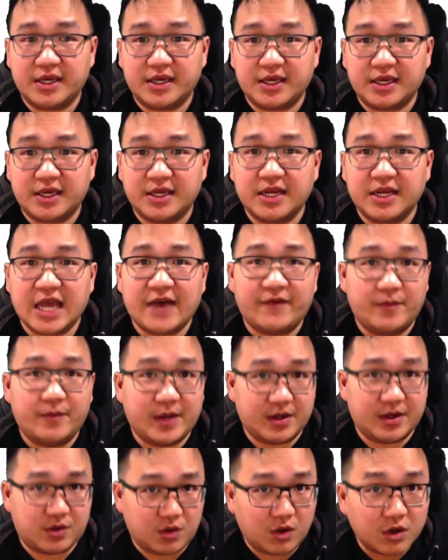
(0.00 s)
in
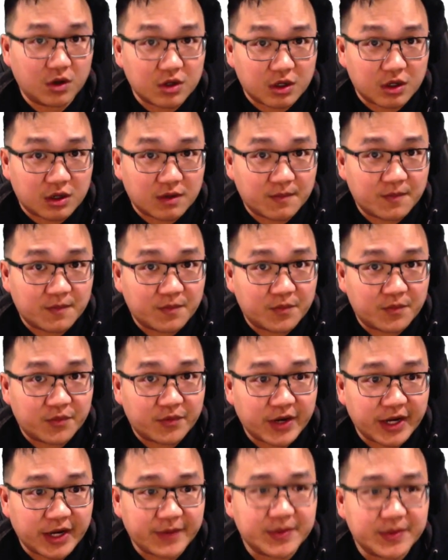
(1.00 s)
alphabetical order,
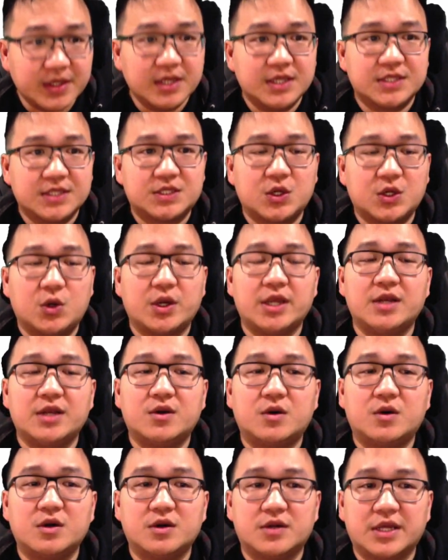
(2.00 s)
right? So
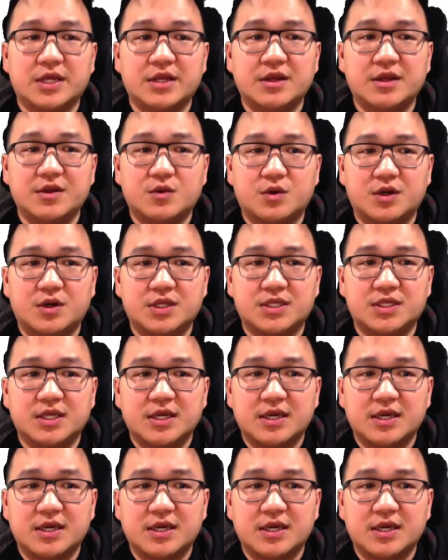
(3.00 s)
in other words,